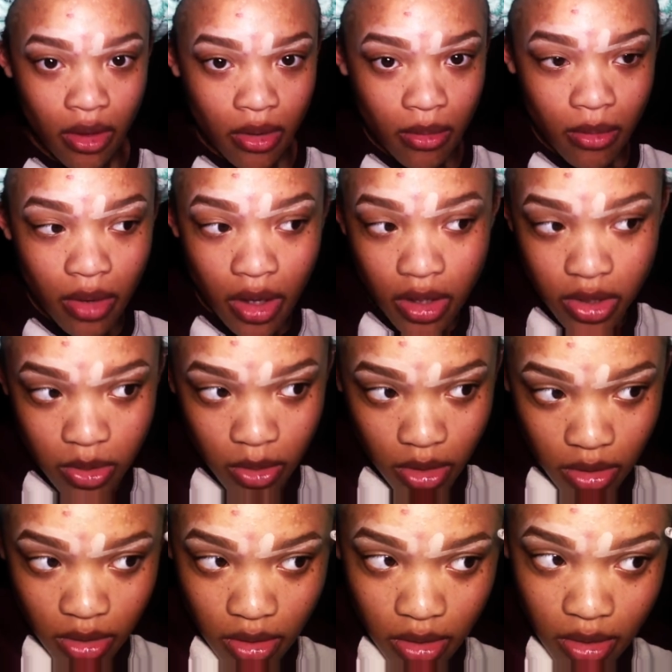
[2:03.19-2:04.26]
but I swear,
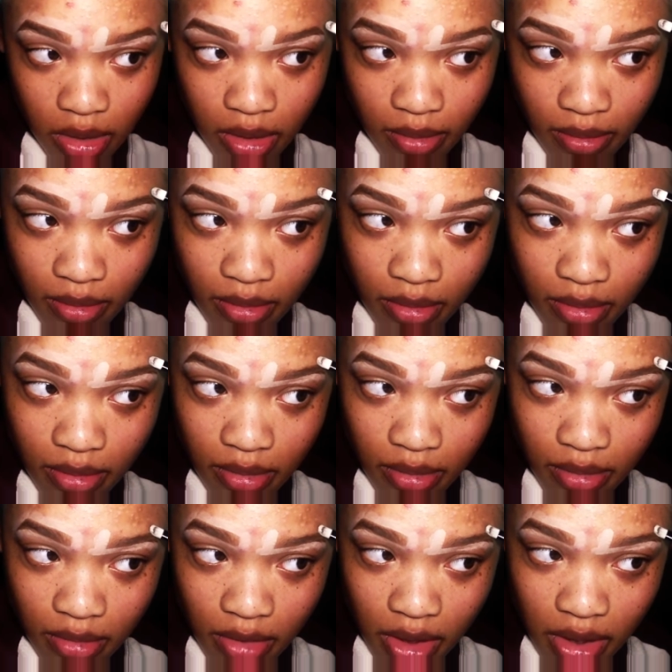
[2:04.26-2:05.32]

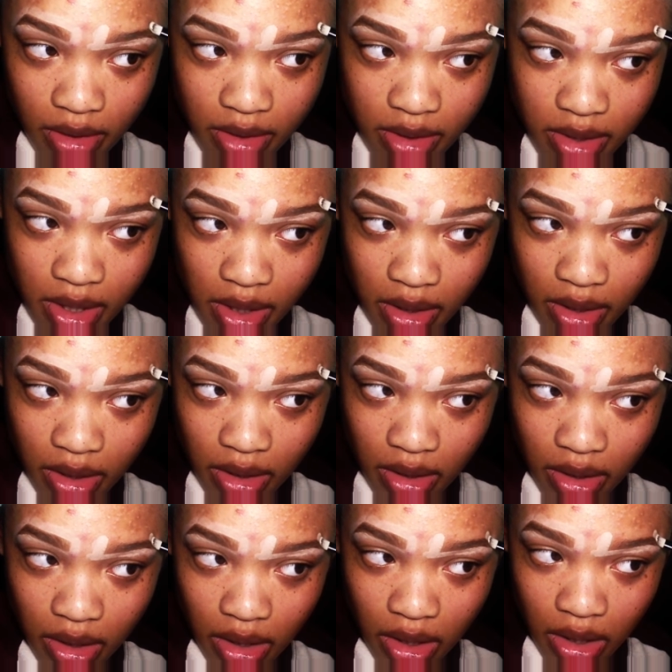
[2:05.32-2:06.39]
concealing
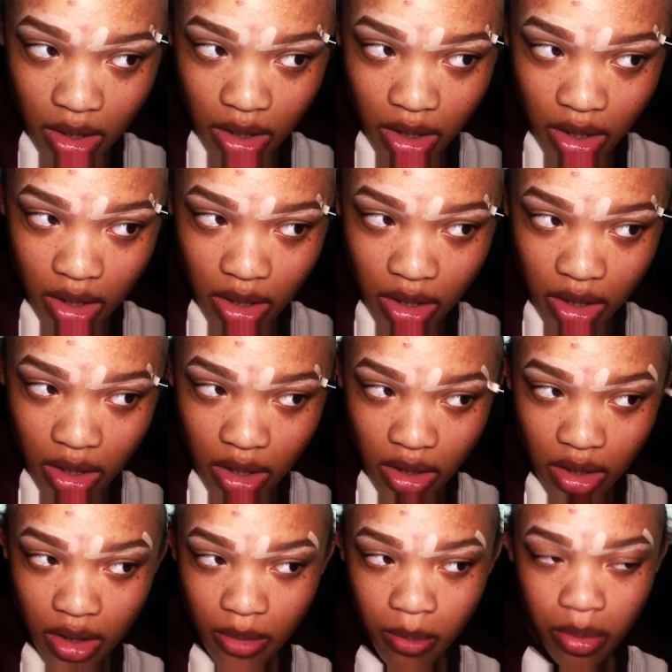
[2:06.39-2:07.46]

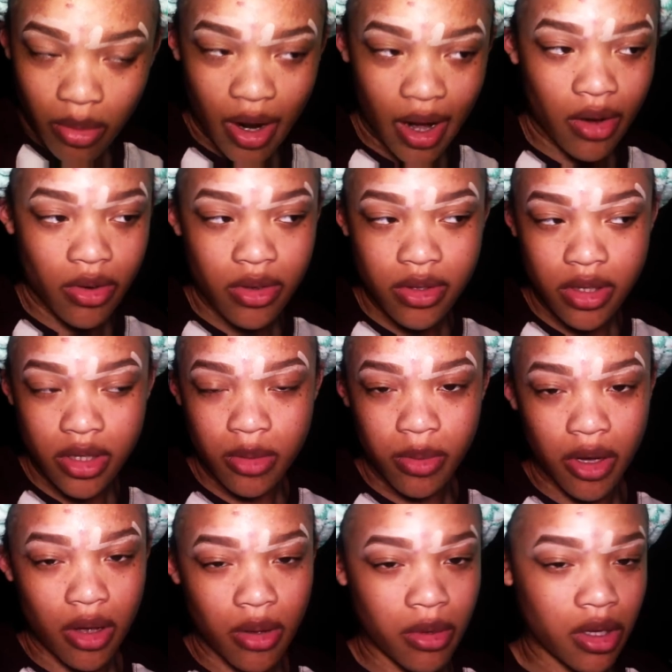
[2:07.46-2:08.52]
the brows is
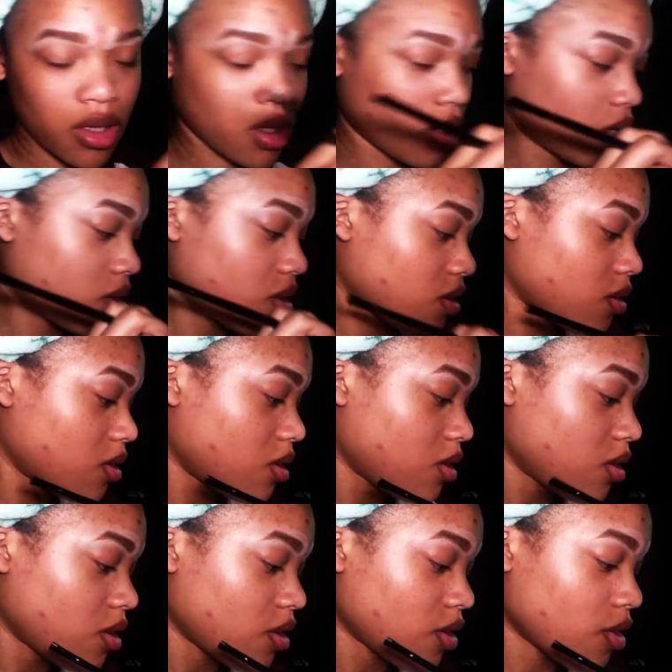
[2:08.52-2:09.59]
probably like
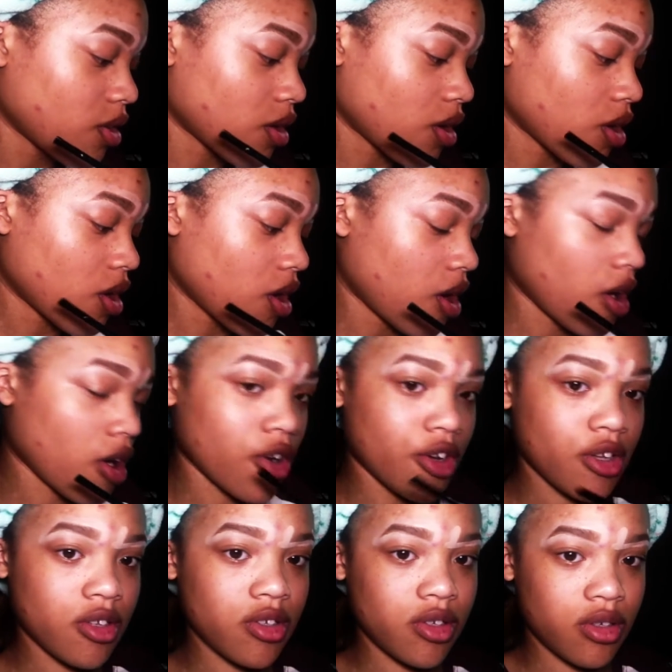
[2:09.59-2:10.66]
the
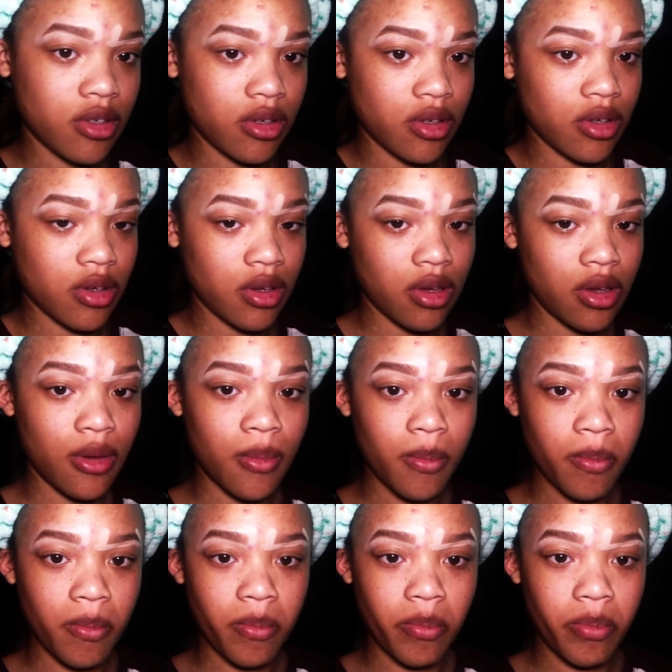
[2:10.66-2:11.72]
hardest
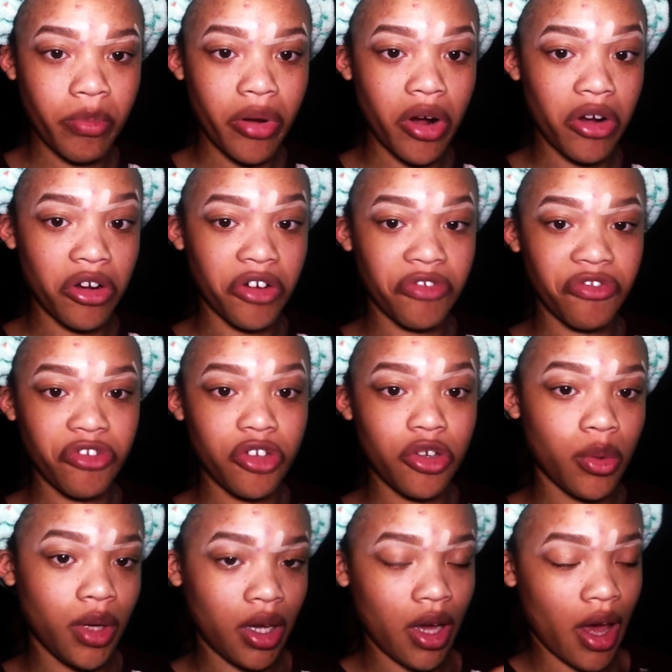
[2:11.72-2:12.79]
part of
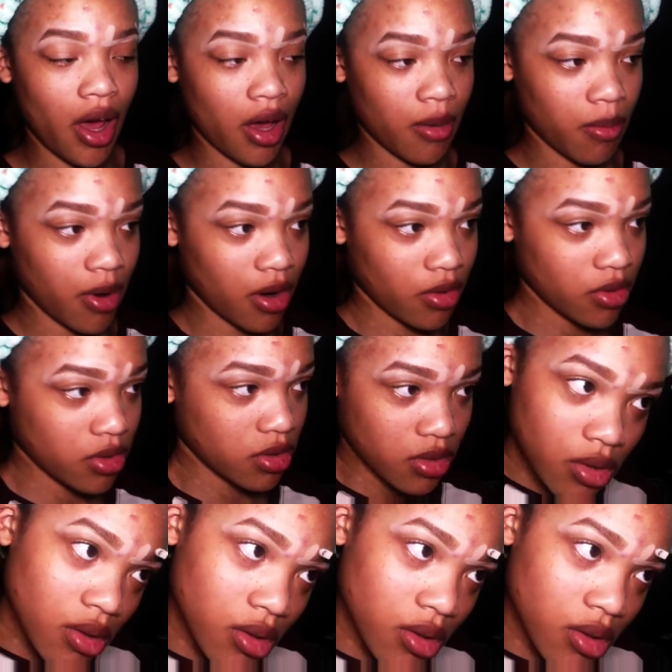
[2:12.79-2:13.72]
doing eyebrows.